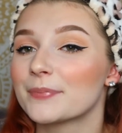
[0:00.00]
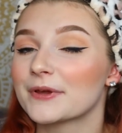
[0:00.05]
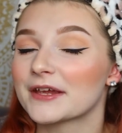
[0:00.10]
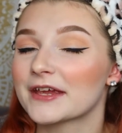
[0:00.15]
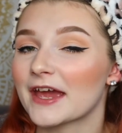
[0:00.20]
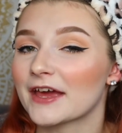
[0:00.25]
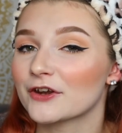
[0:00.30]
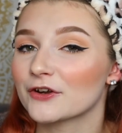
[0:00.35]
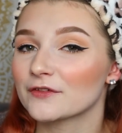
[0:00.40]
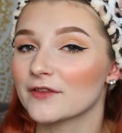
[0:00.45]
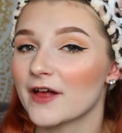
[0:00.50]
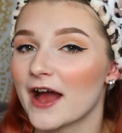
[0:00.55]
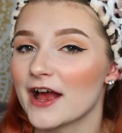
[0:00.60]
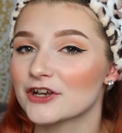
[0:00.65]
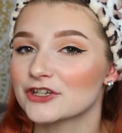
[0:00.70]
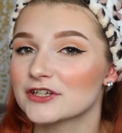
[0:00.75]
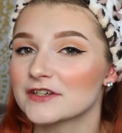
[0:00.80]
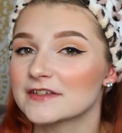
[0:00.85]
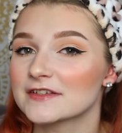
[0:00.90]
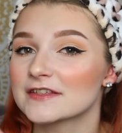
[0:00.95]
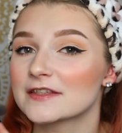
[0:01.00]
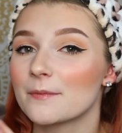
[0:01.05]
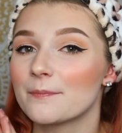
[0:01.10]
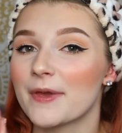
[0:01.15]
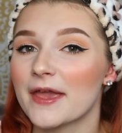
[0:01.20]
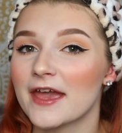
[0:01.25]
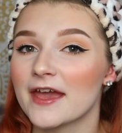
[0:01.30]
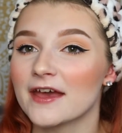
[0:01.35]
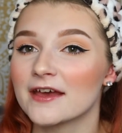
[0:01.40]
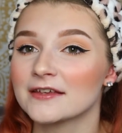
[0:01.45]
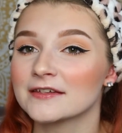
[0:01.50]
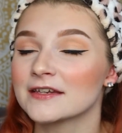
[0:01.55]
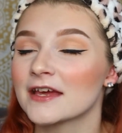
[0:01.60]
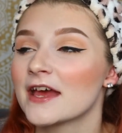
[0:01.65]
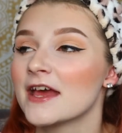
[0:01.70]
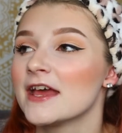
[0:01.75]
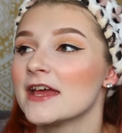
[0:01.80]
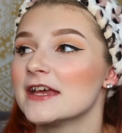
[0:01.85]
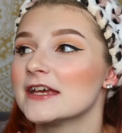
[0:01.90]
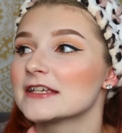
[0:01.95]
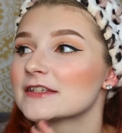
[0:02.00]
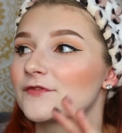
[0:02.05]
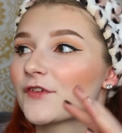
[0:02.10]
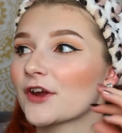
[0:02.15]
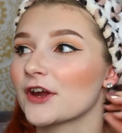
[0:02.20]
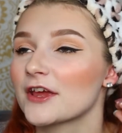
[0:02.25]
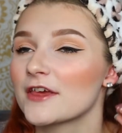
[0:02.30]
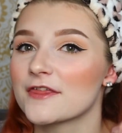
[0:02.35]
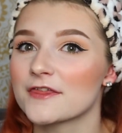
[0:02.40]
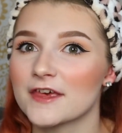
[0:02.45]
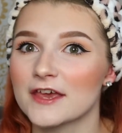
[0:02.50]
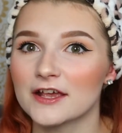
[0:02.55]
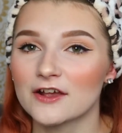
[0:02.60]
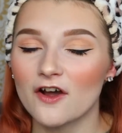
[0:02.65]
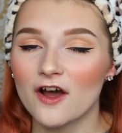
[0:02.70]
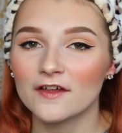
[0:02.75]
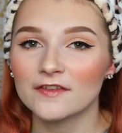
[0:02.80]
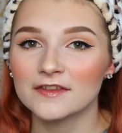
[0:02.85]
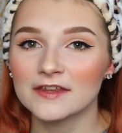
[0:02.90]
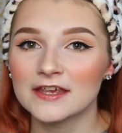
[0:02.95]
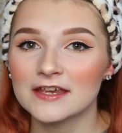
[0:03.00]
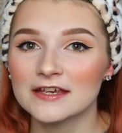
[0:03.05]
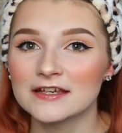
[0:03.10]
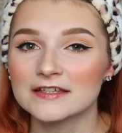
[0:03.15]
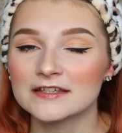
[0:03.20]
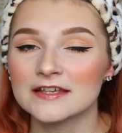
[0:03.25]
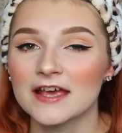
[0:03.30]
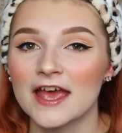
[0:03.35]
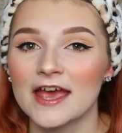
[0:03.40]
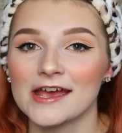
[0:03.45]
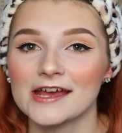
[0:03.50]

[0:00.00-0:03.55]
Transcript: beginner lashes, the band is very thick on these,